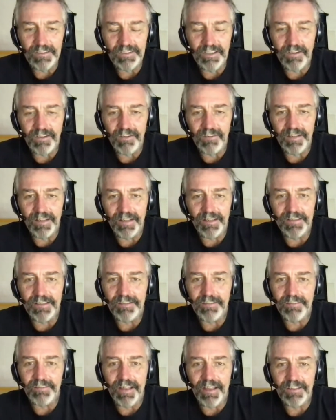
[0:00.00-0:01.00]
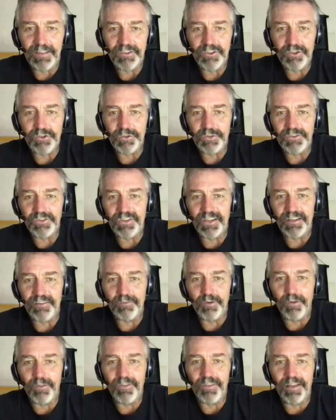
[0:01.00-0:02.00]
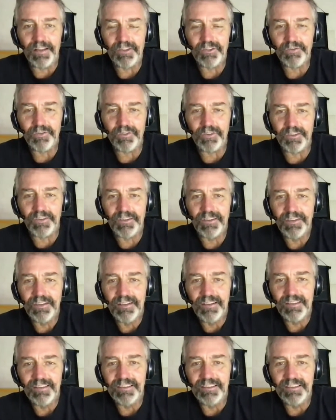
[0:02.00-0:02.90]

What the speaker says: I guess I'll end it at that too, and say, well, thanks for